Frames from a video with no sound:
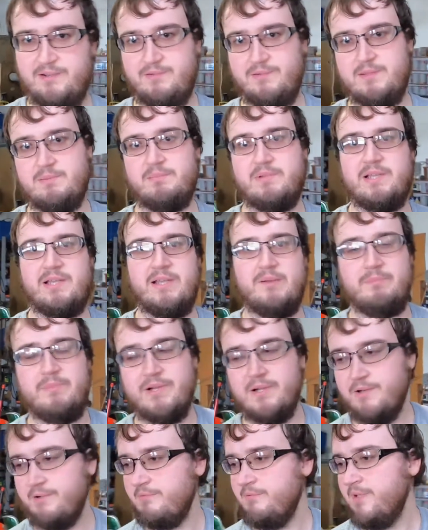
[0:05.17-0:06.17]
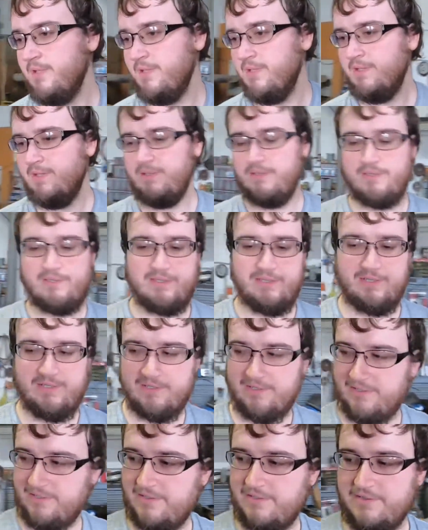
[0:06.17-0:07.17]
with the Blind Merrill, and
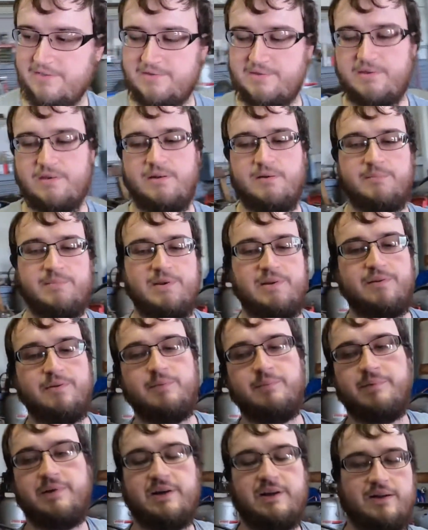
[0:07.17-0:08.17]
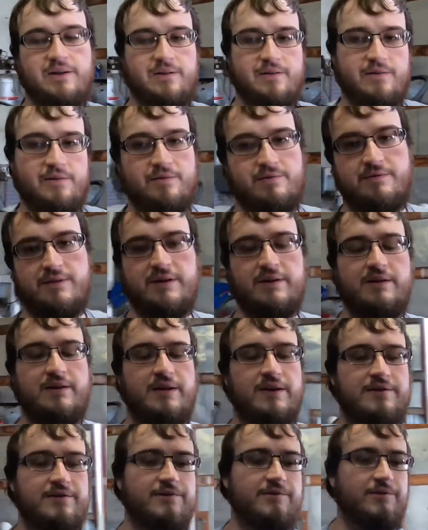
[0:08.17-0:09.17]
this is going to be a little bit out of
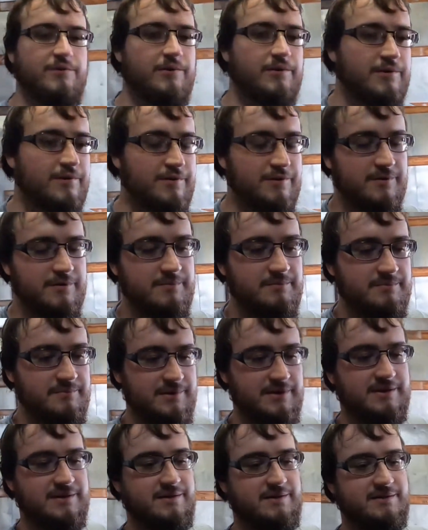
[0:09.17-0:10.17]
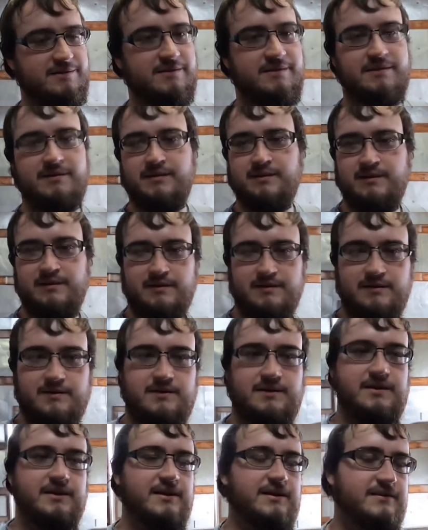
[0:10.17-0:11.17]
chronological order because
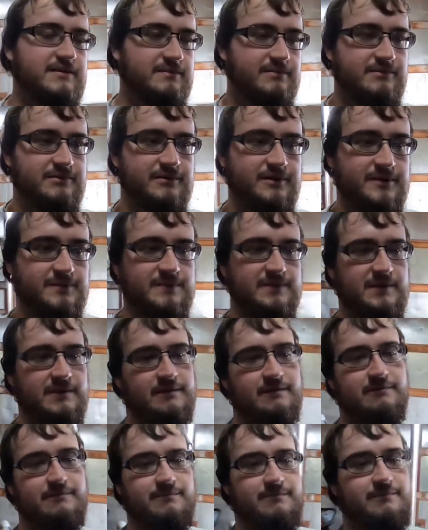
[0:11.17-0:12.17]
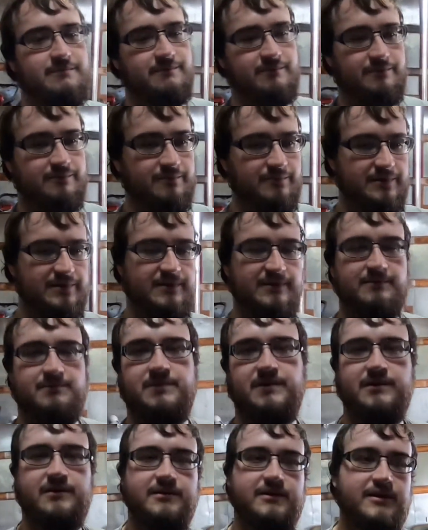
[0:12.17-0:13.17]
I had some clips that
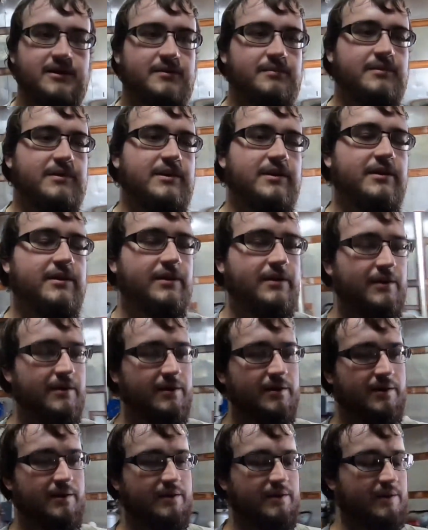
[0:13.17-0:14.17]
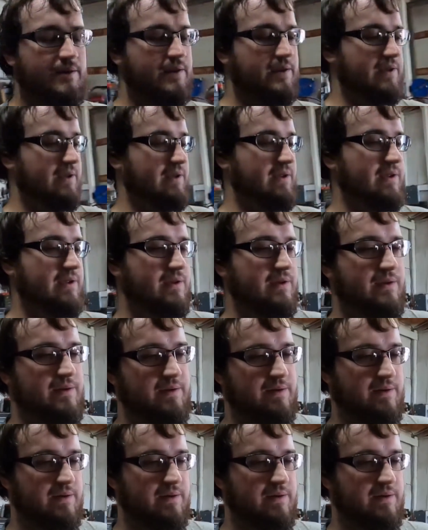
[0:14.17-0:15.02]
disappeared on me, and